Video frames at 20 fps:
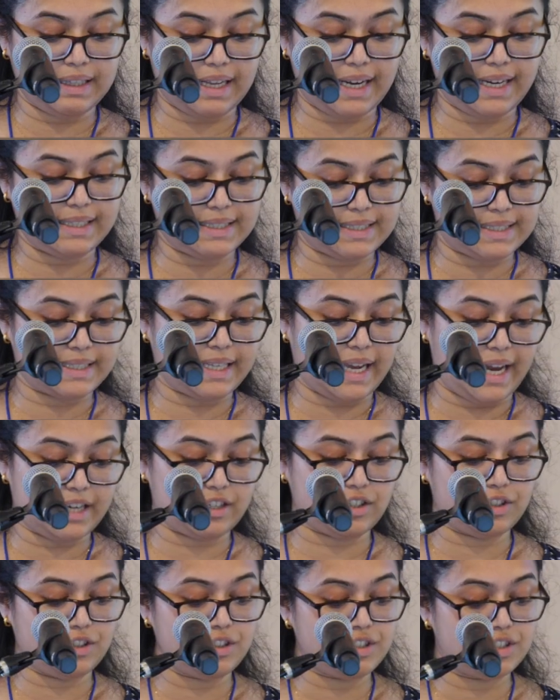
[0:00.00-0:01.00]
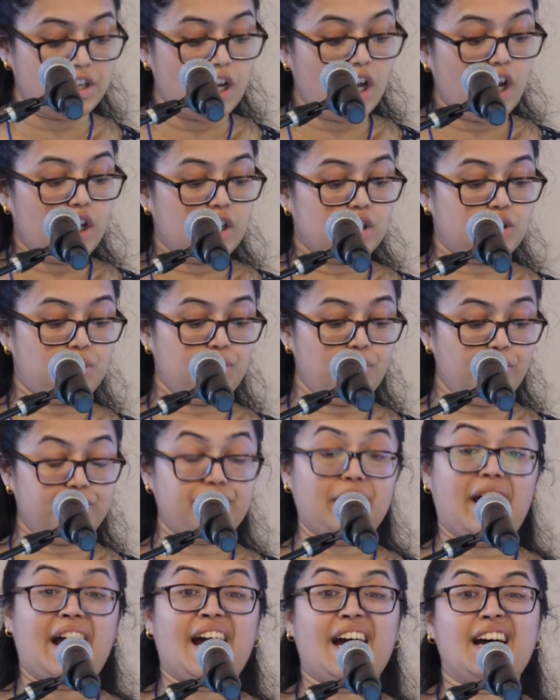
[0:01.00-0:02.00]
light scatters too
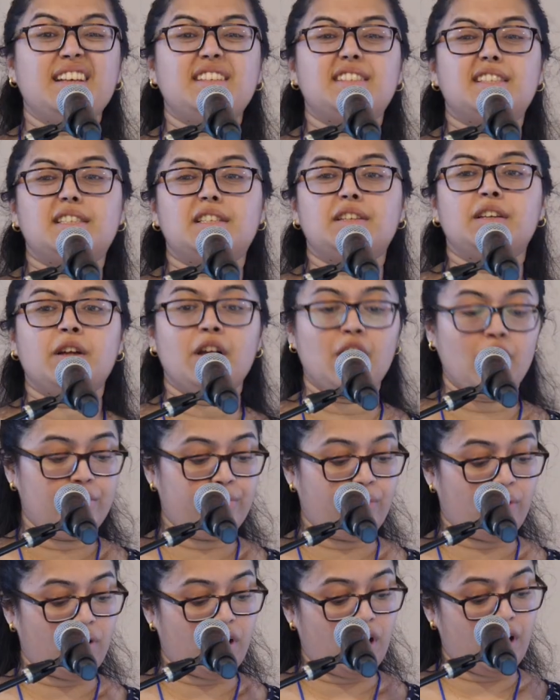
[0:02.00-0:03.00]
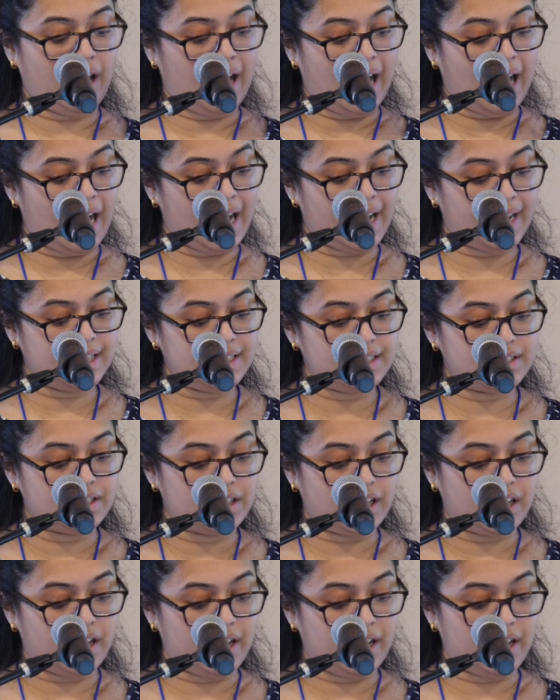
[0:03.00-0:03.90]
fast for our eyes,